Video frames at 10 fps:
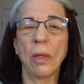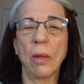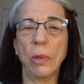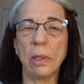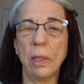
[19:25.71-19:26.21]

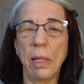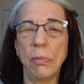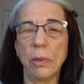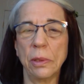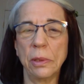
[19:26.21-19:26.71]
with
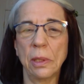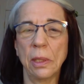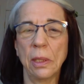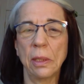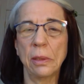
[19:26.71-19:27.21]
labels
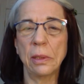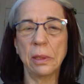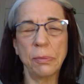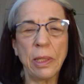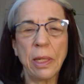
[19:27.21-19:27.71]
just
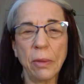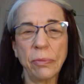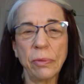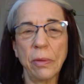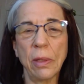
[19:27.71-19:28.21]
to be
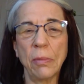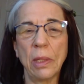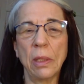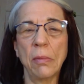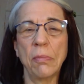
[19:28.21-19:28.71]
careful of them
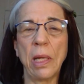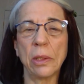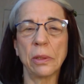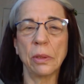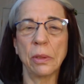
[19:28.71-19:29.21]
and make
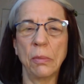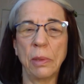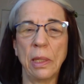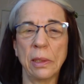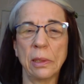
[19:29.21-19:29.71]
sure
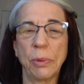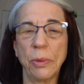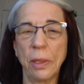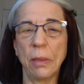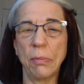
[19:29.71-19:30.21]
nobody gets put in a